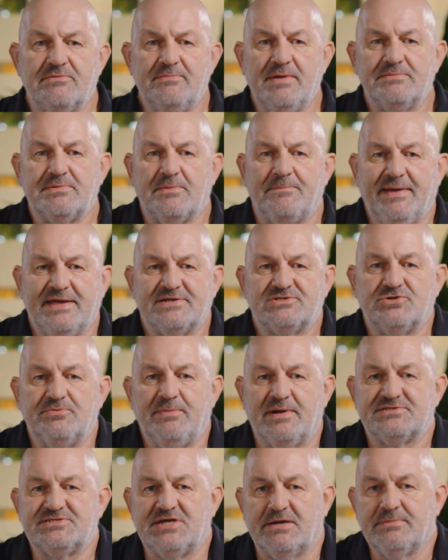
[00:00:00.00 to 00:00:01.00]
remember back to
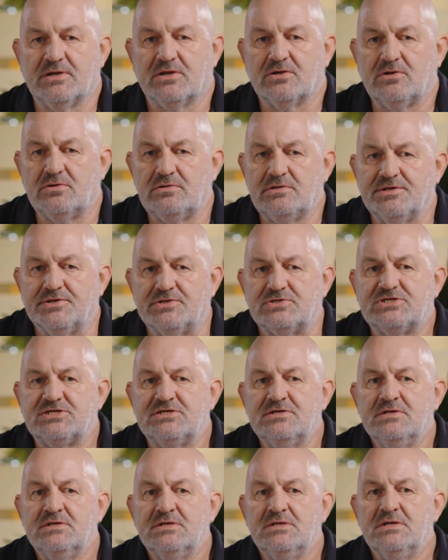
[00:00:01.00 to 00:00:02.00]
my time in college,
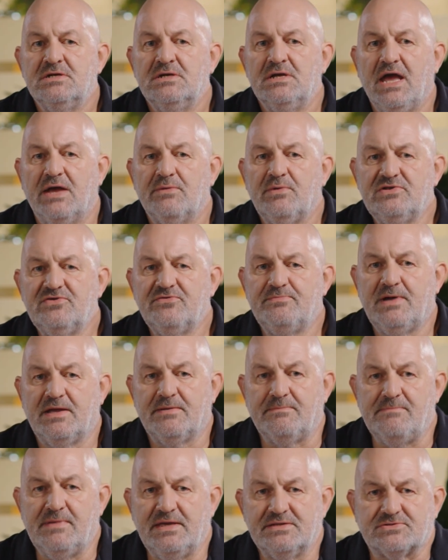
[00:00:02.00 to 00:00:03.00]
and one of
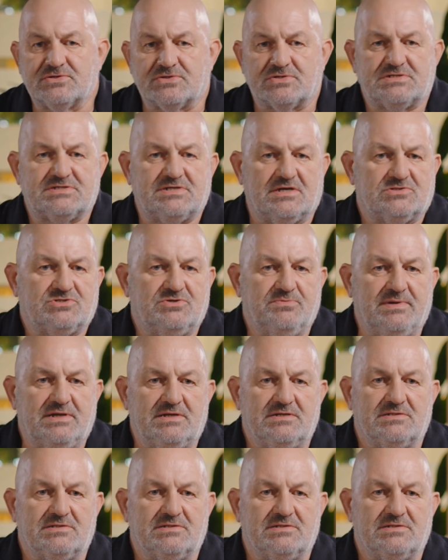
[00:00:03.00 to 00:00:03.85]
my mentors said to me